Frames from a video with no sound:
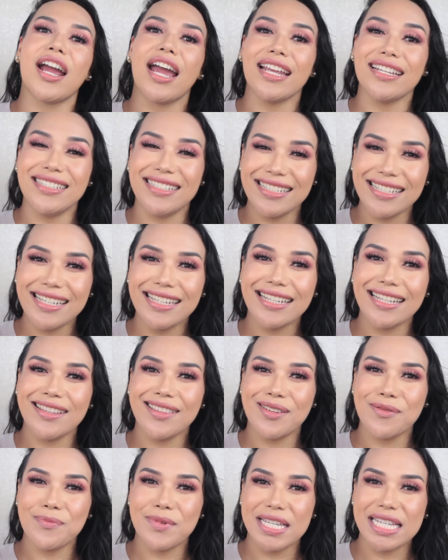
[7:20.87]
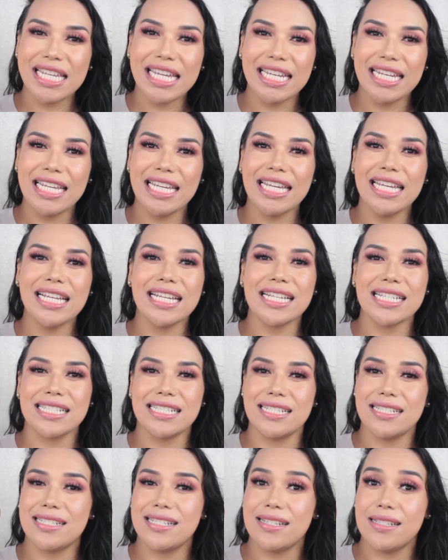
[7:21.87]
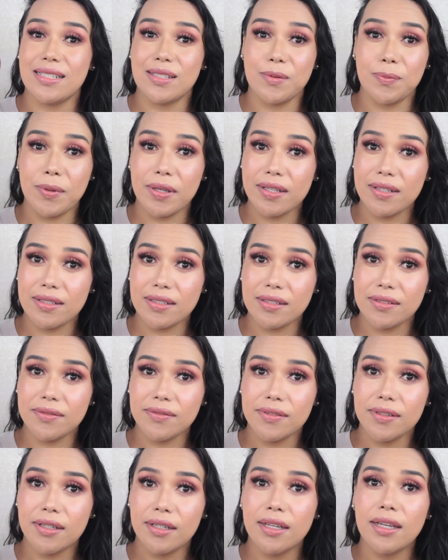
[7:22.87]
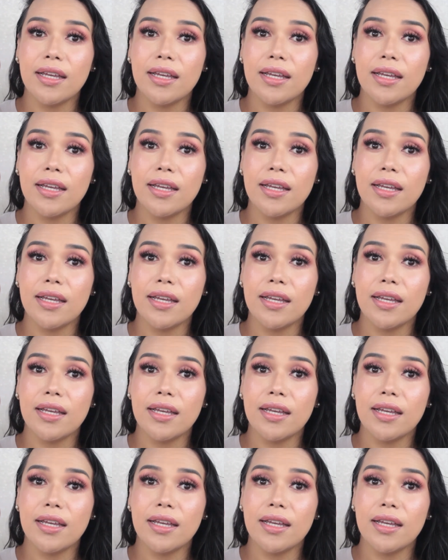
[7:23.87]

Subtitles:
I did in the beginning because it's expensive,